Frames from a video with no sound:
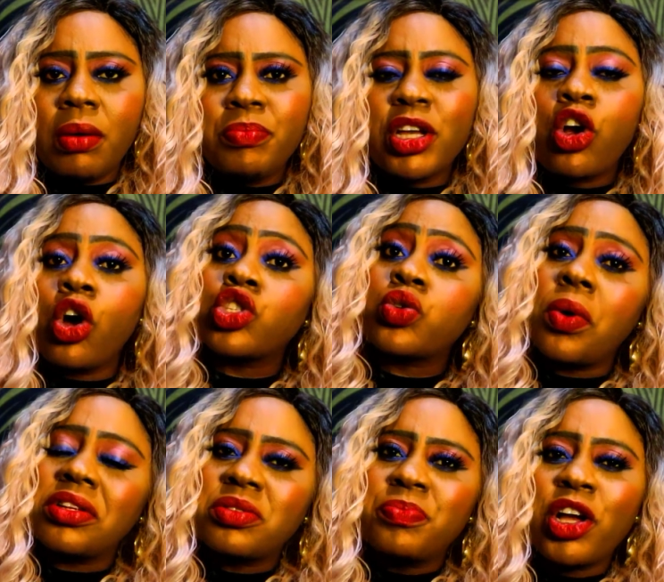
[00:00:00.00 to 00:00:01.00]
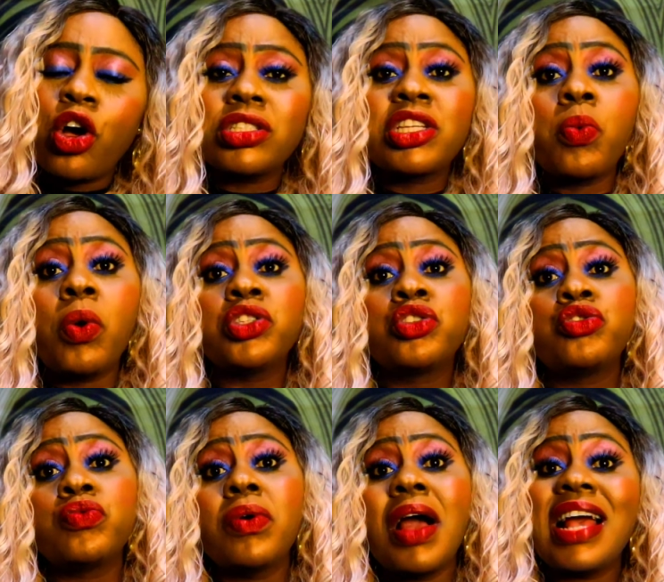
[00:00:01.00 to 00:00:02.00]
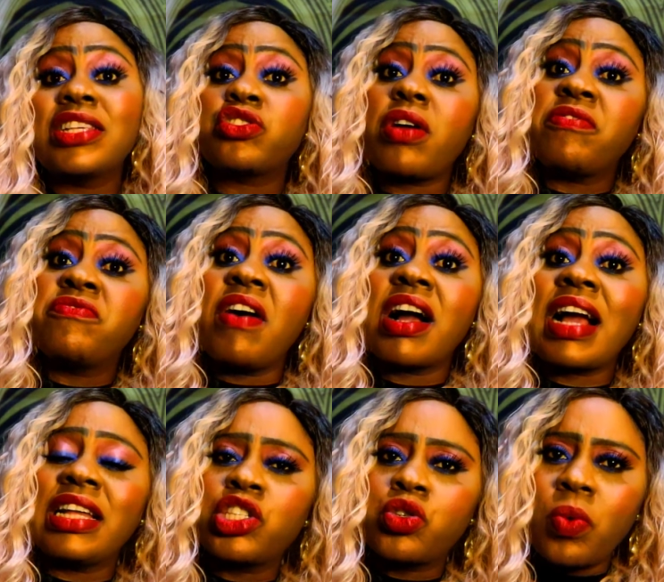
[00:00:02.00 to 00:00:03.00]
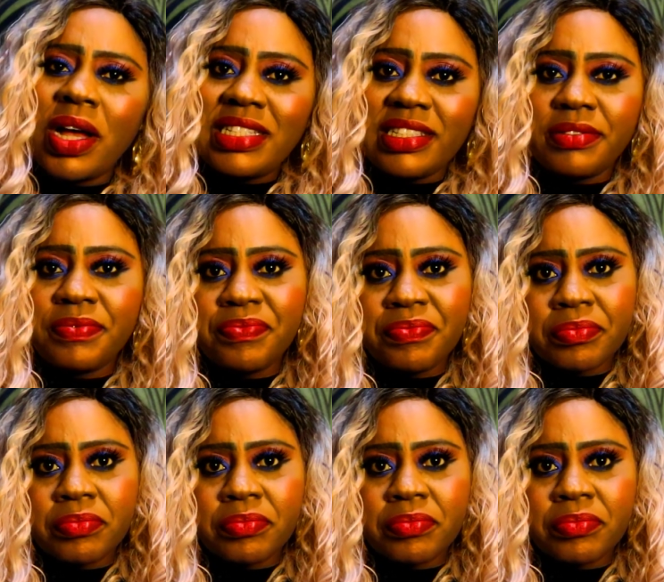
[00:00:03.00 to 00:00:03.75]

Because what? Because they want to do extravagant wedding.